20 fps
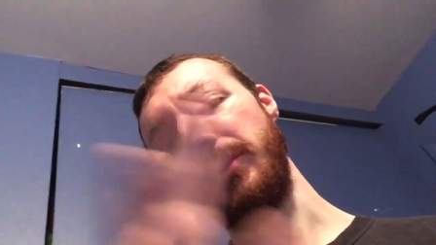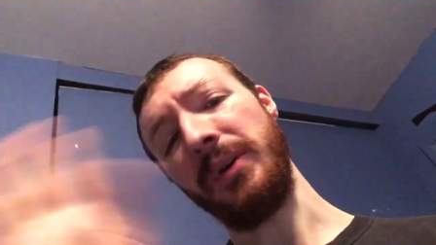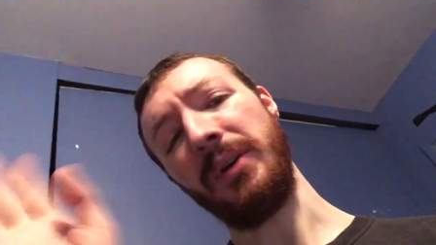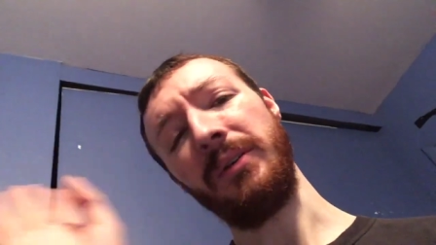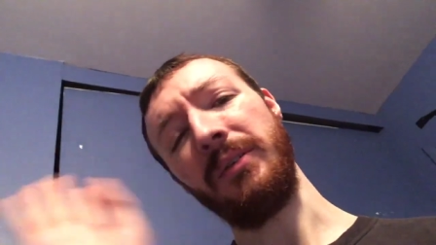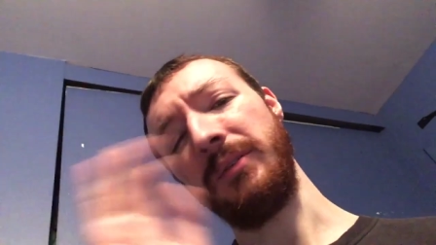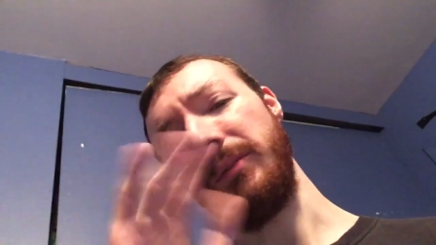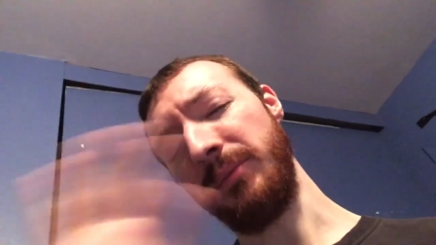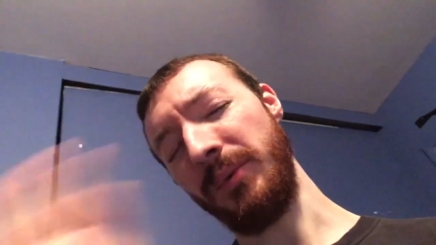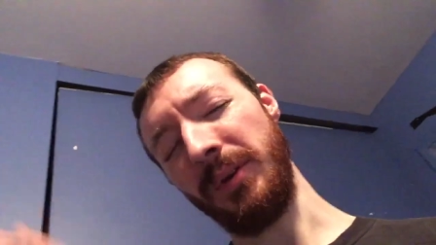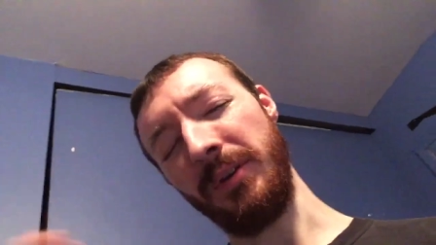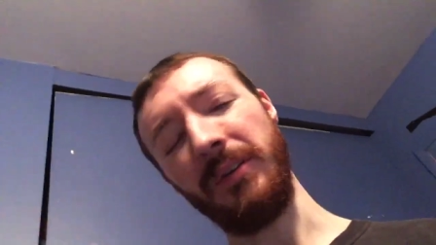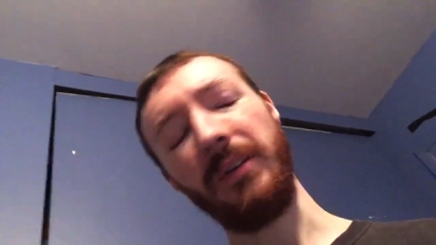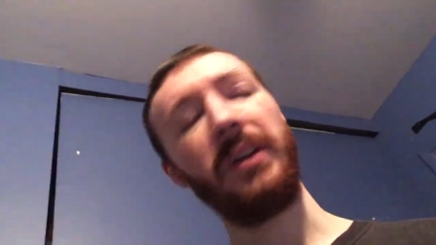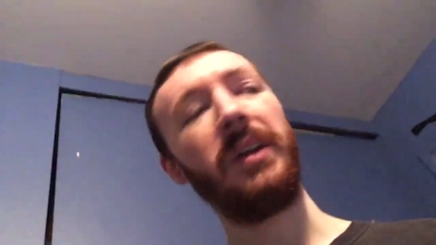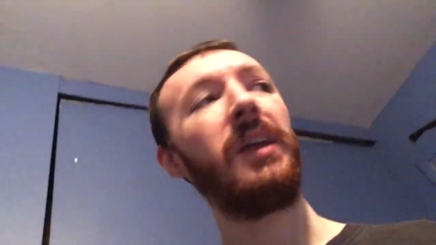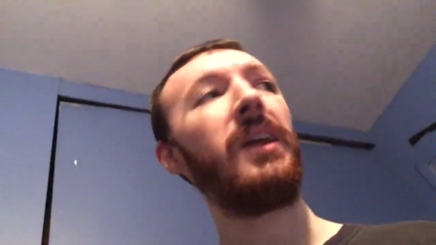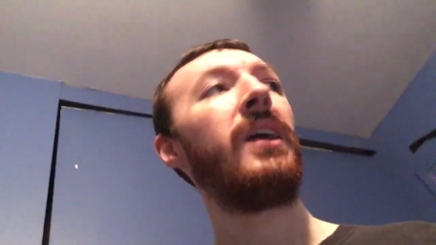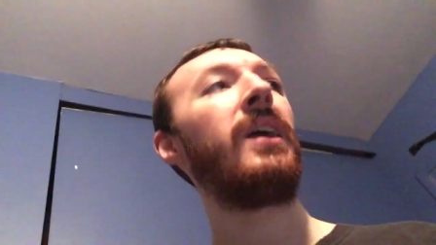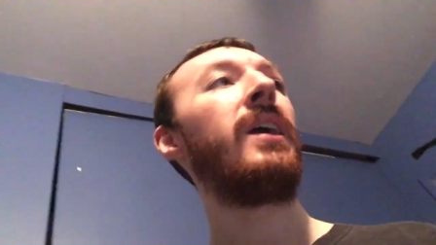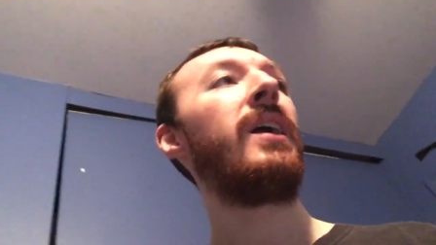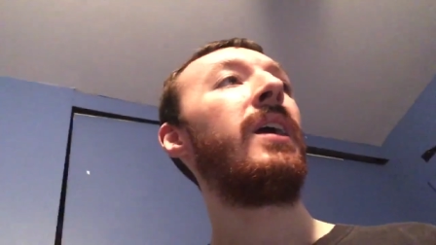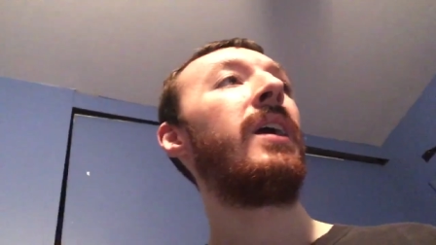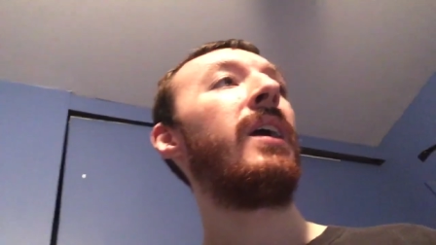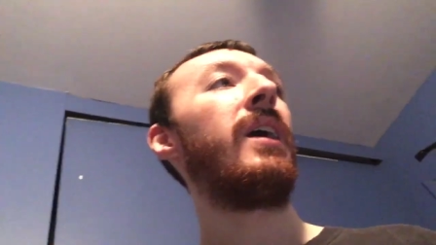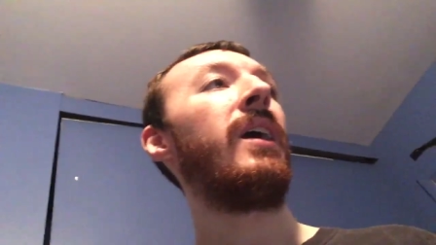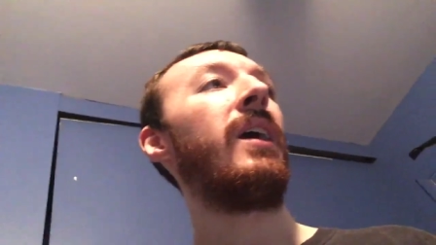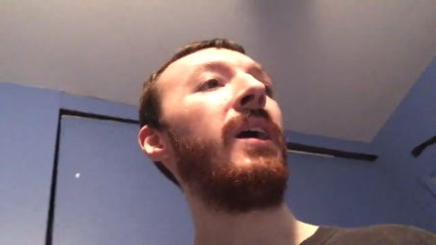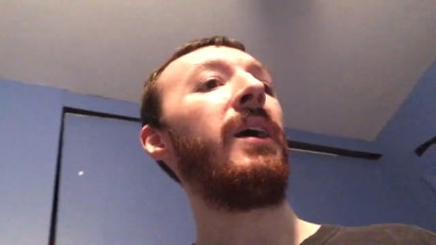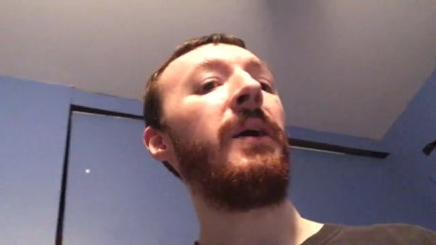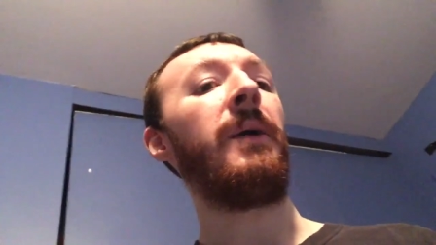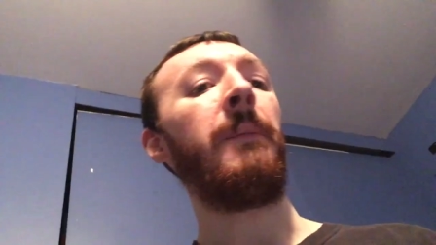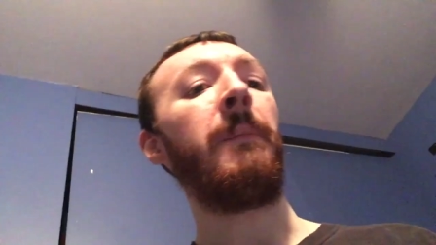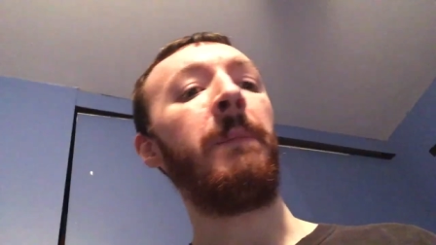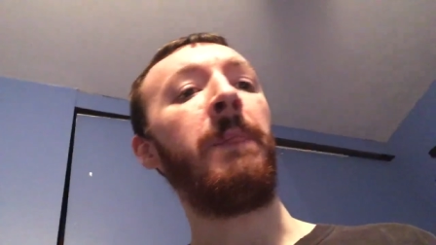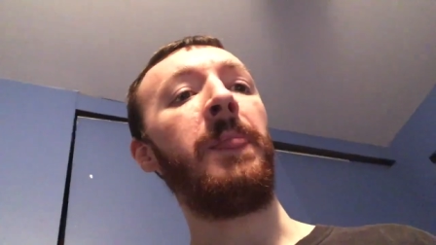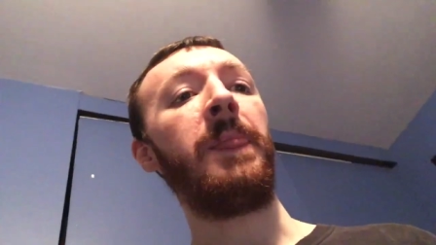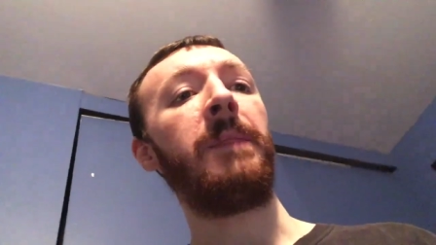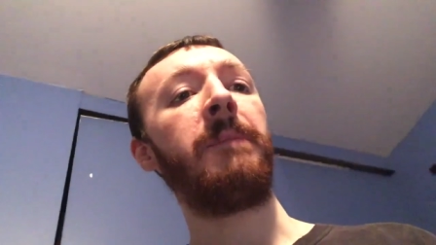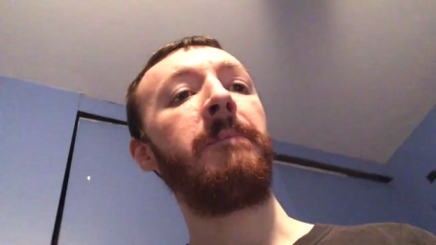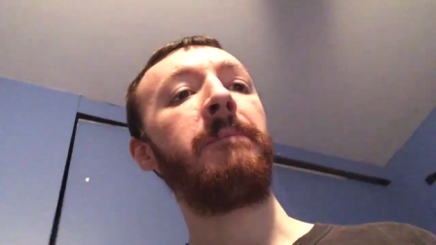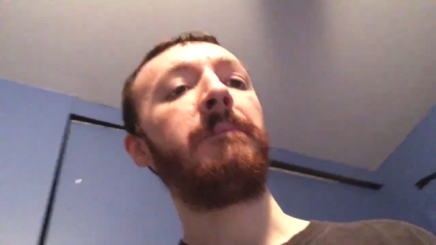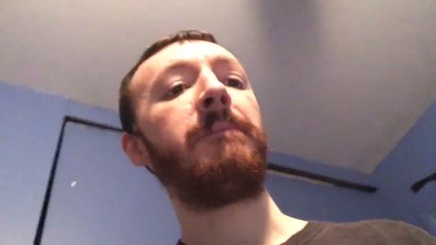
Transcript: it's whatever, whatever. Um,